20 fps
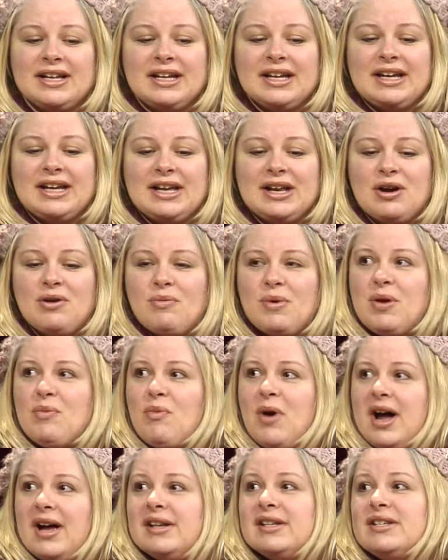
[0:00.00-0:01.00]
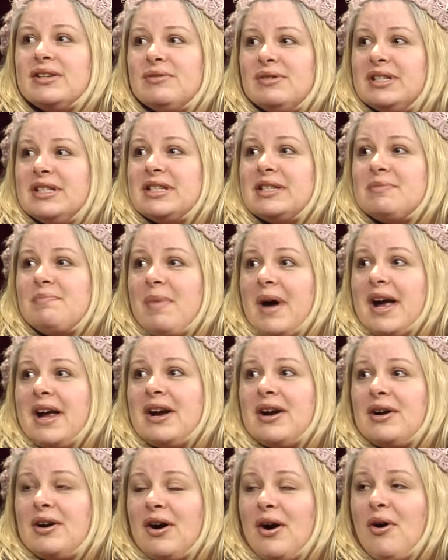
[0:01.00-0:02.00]
we want to
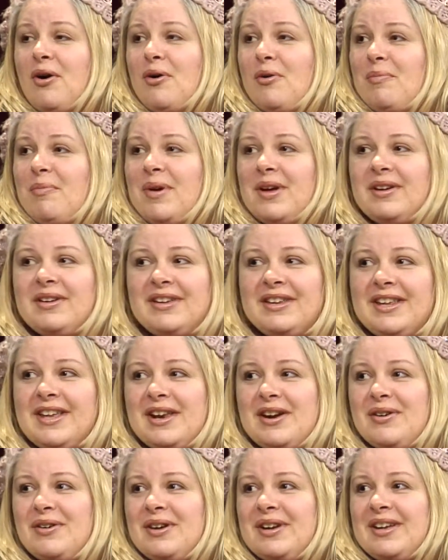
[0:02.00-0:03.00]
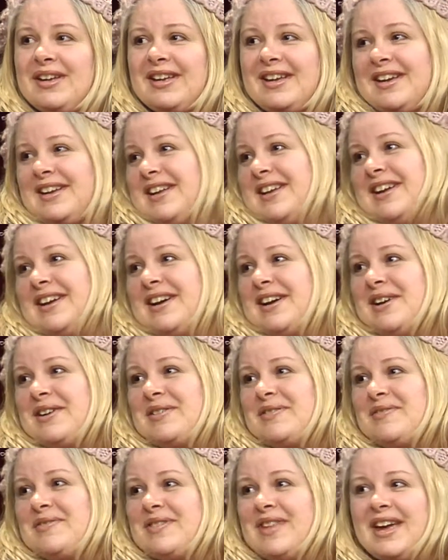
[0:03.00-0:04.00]
inspire hope,
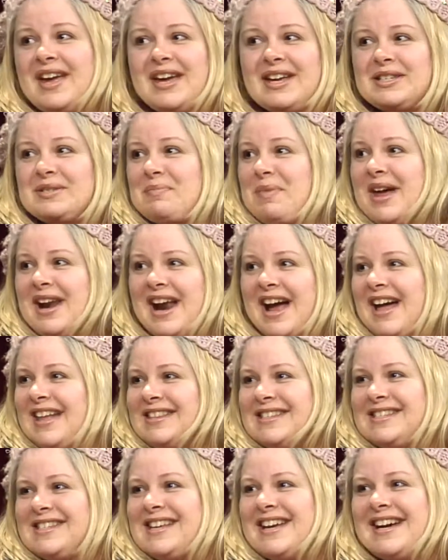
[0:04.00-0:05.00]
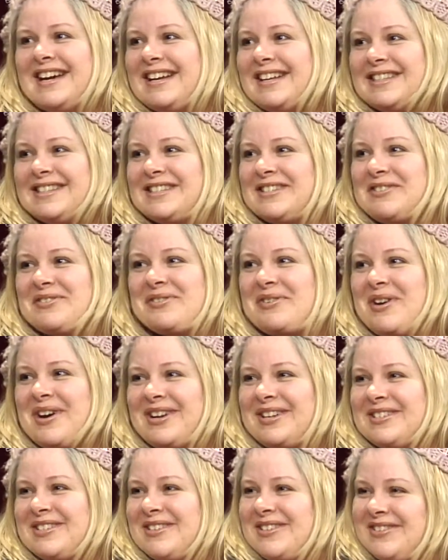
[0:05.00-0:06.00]
the esperanza in su
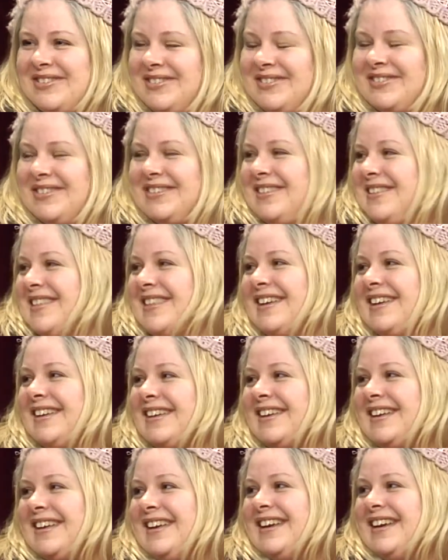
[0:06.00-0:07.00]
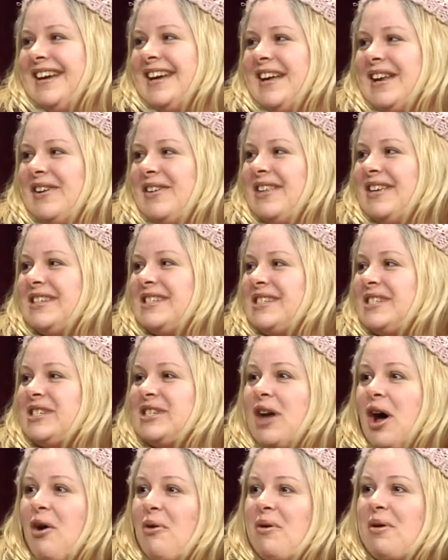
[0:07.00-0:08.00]
corazón, that's
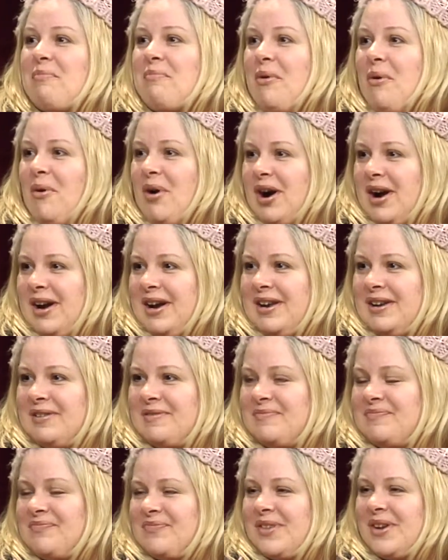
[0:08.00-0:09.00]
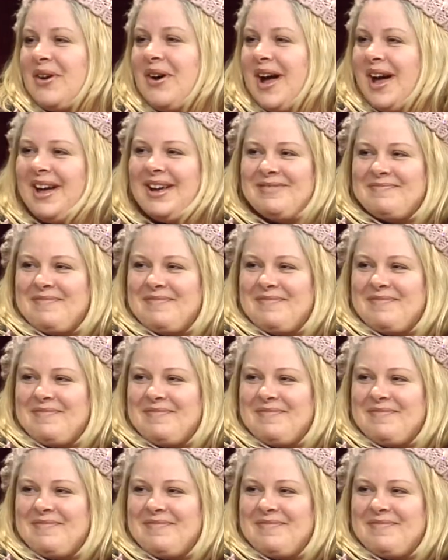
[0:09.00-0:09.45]
so important. Go ahead,